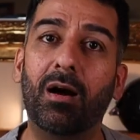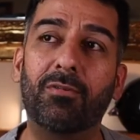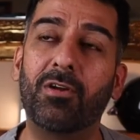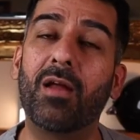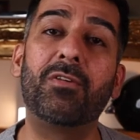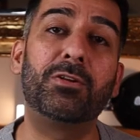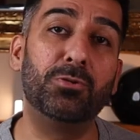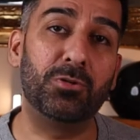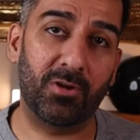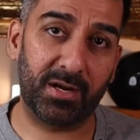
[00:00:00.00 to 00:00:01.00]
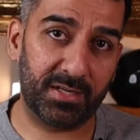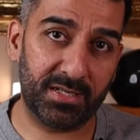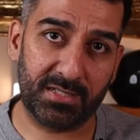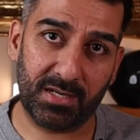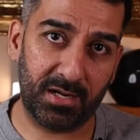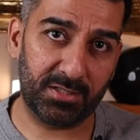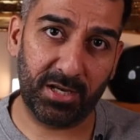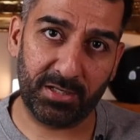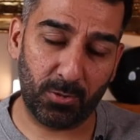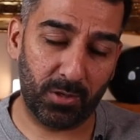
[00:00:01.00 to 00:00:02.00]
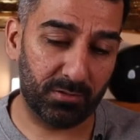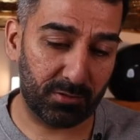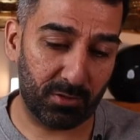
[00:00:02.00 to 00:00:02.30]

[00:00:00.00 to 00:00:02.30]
After every two track days, I change oil.